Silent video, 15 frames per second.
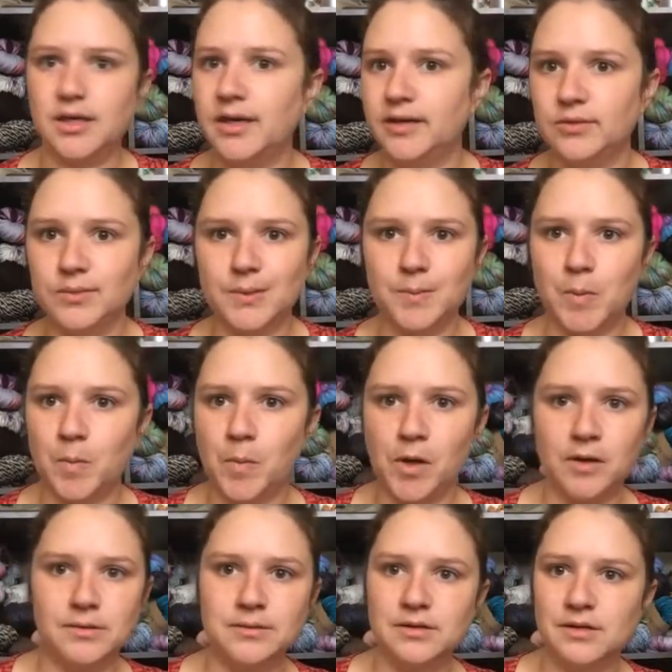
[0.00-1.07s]
I don't remember.
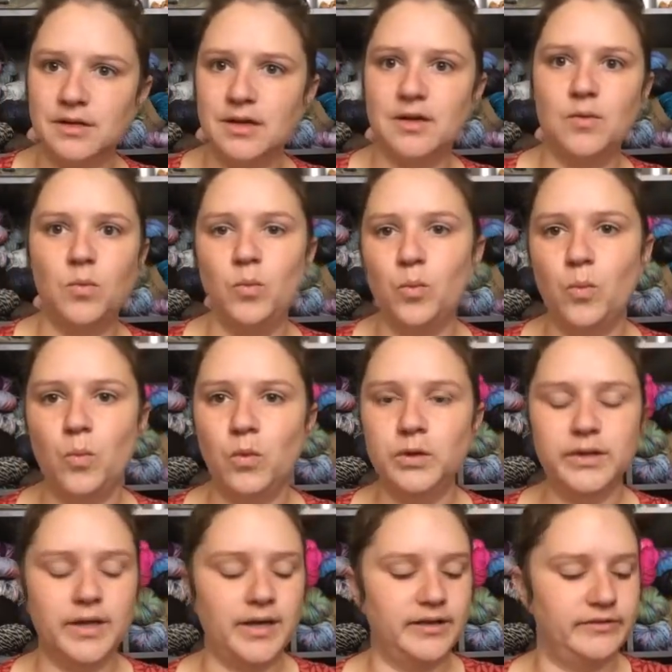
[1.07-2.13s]

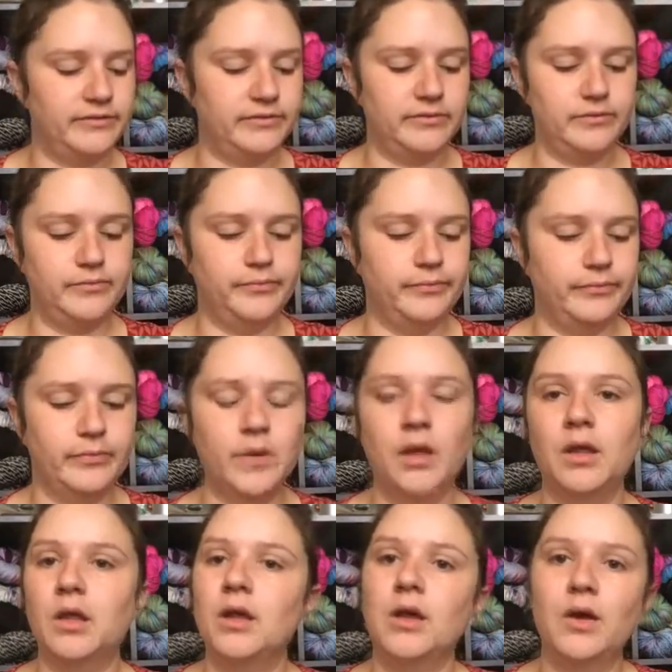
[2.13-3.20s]
What kind
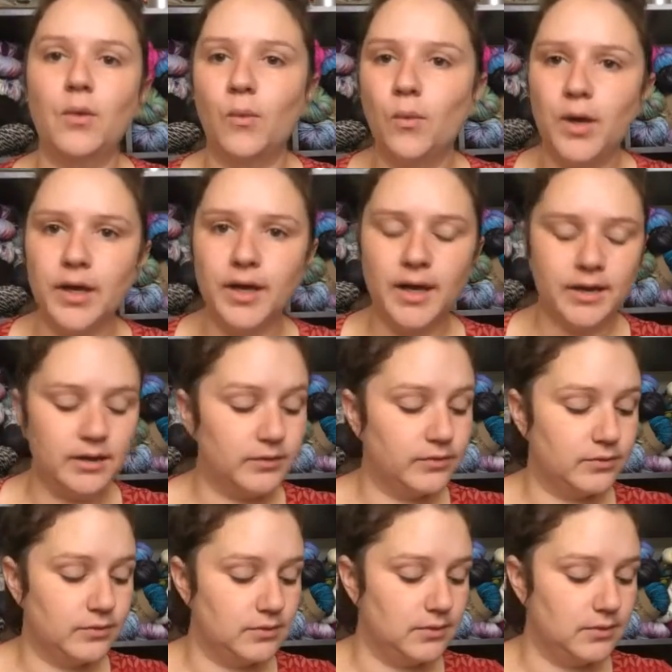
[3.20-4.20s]
of